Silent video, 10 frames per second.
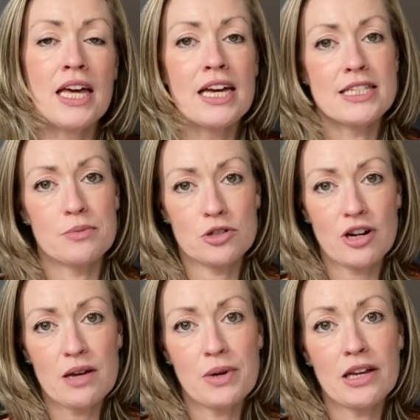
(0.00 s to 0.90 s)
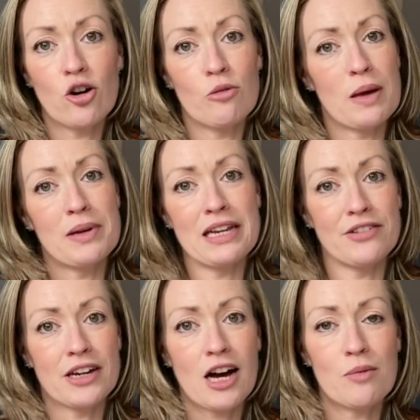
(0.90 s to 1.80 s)
subscribing, or maybe leaving
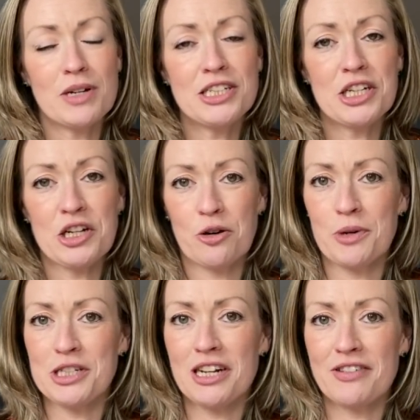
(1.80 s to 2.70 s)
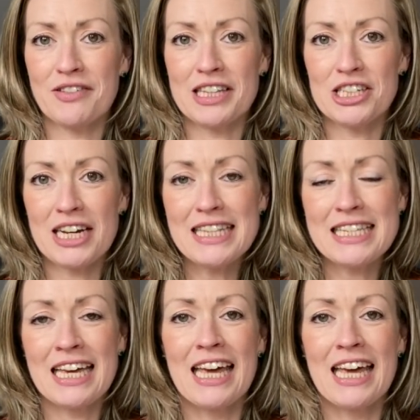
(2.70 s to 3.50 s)
a comment. You know how much I love having the chats.